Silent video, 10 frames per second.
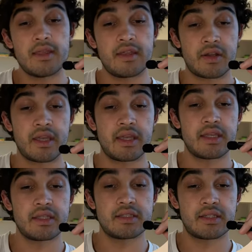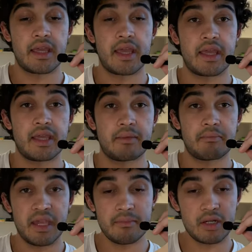There is a
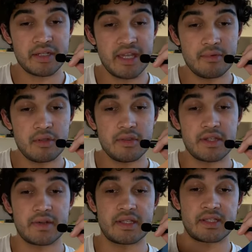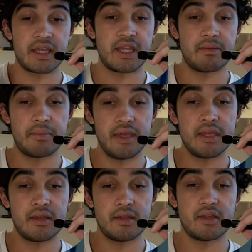ping pong table. There is a
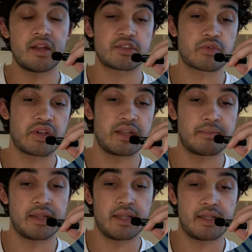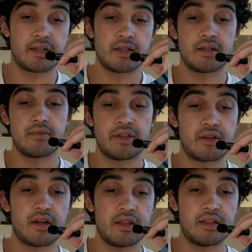big, not a screen, but like a, what do you
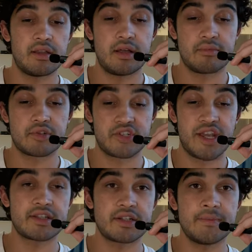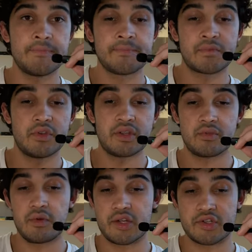call it? A projector. You
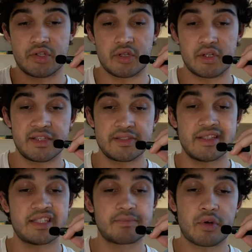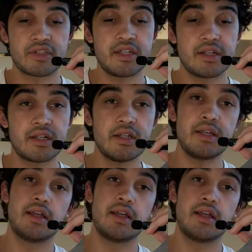can watch clearly sports here.